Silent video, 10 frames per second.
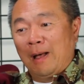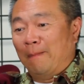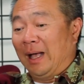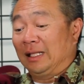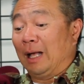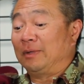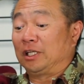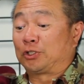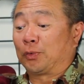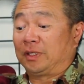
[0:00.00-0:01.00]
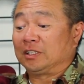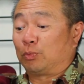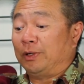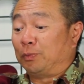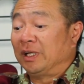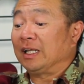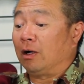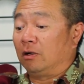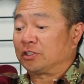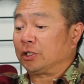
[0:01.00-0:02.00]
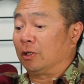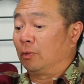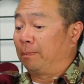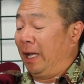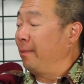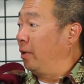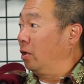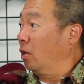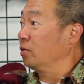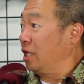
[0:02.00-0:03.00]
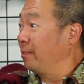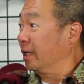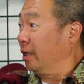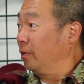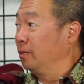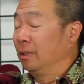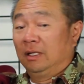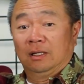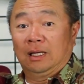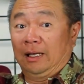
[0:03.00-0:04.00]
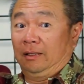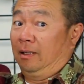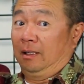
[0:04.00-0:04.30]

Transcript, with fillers: man, I mean, the truth is, we really all started with paintball a long time ago. Yep. Like yep. a